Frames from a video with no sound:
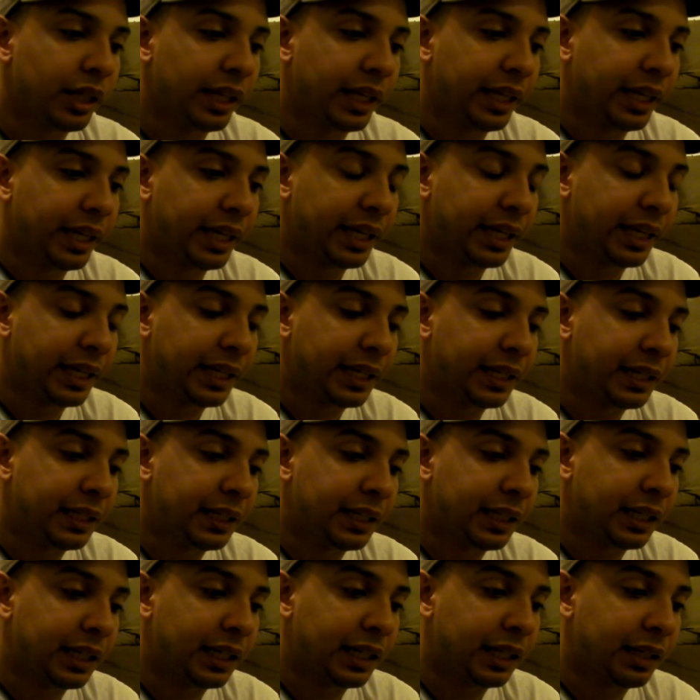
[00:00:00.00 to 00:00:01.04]
and
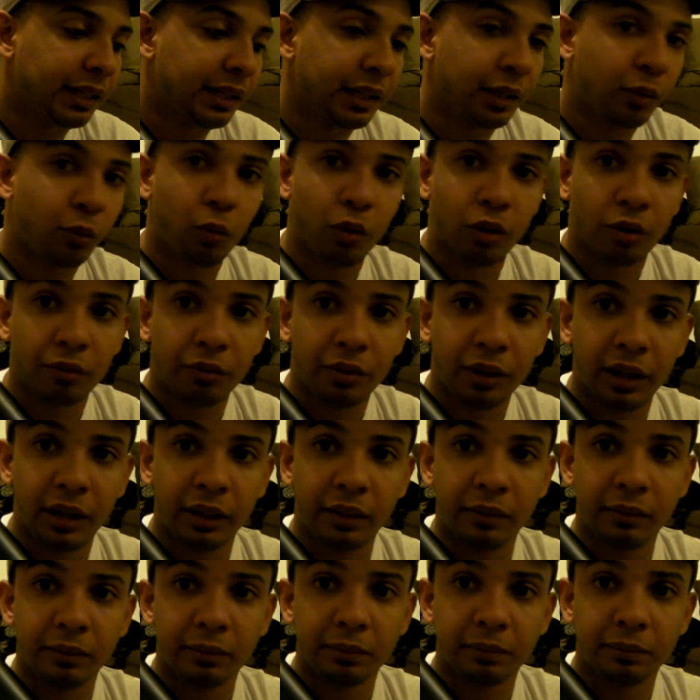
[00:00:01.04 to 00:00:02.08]
they work fine.
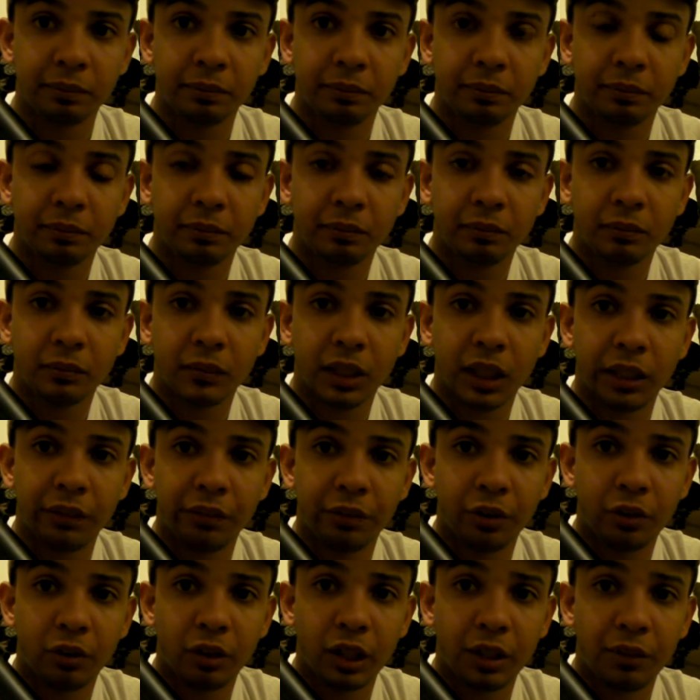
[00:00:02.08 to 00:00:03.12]
If
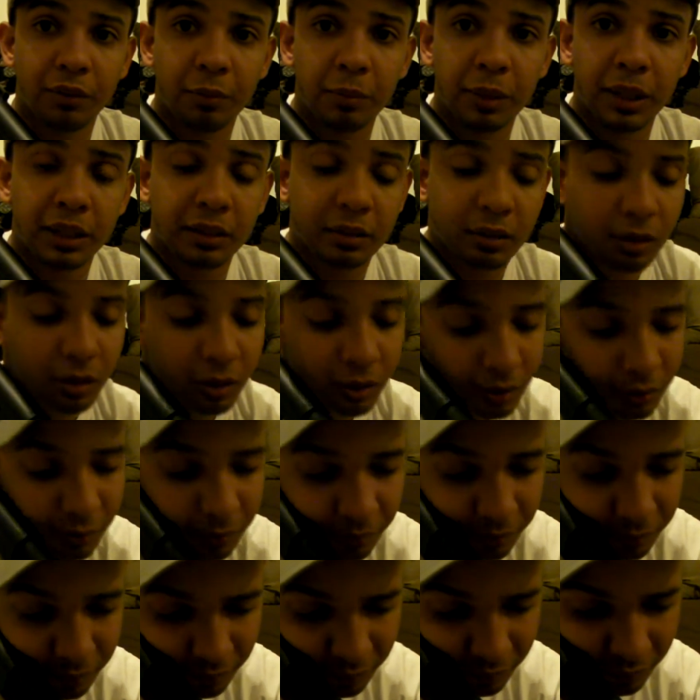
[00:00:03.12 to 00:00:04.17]
you don't have a mask on,
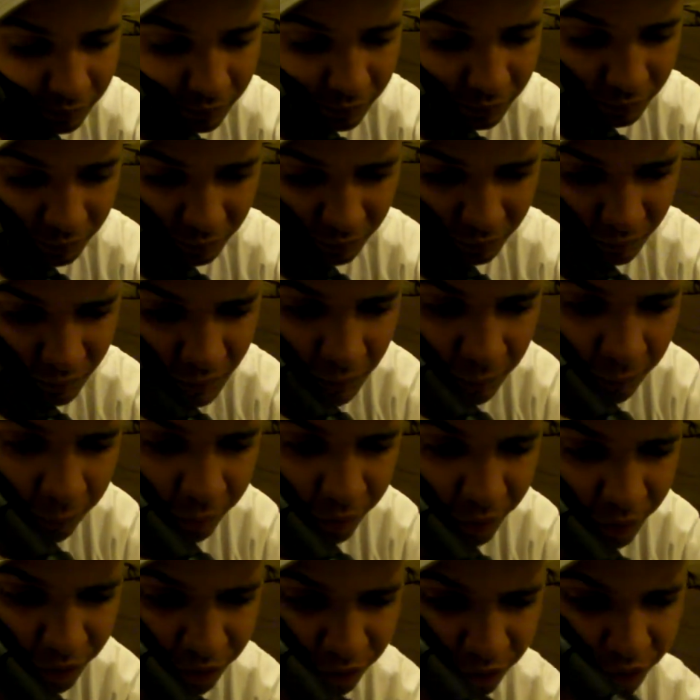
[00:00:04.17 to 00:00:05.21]
I'm
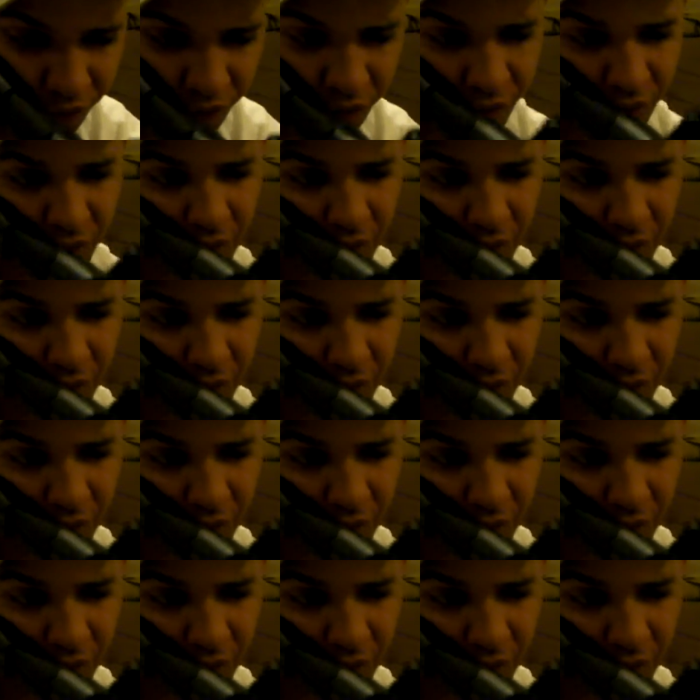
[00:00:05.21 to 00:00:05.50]
pretty sure